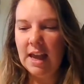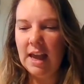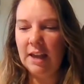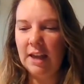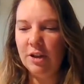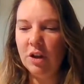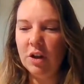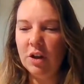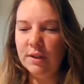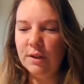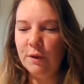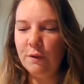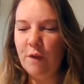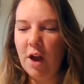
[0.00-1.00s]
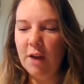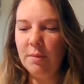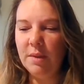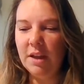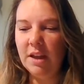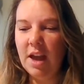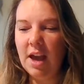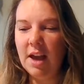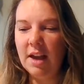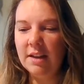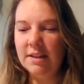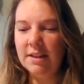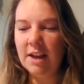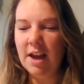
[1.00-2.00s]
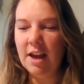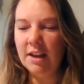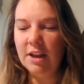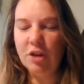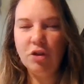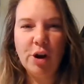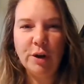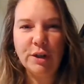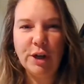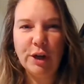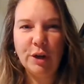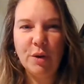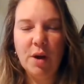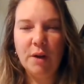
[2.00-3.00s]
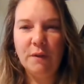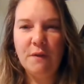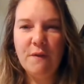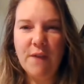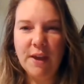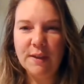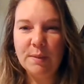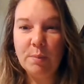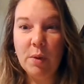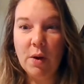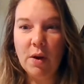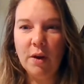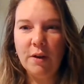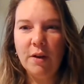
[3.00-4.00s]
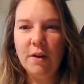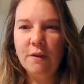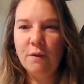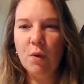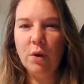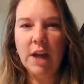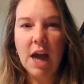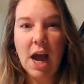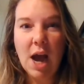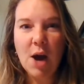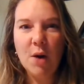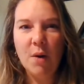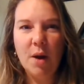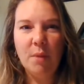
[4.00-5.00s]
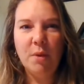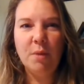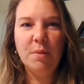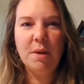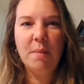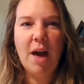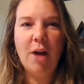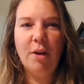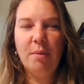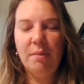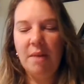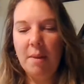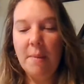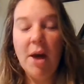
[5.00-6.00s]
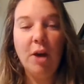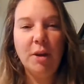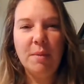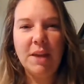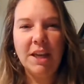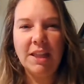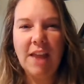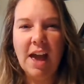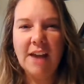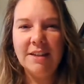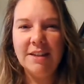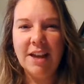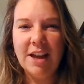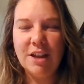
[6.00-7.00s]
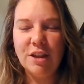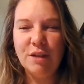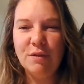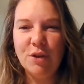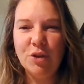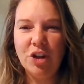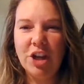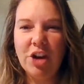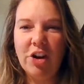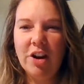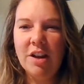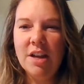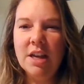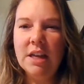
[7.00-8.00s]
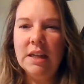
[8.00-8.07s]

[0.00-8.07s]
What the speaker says: And you can also find me at Kindred Heart Tarot on Facebook. For now, I will be amalgamating that in the future here.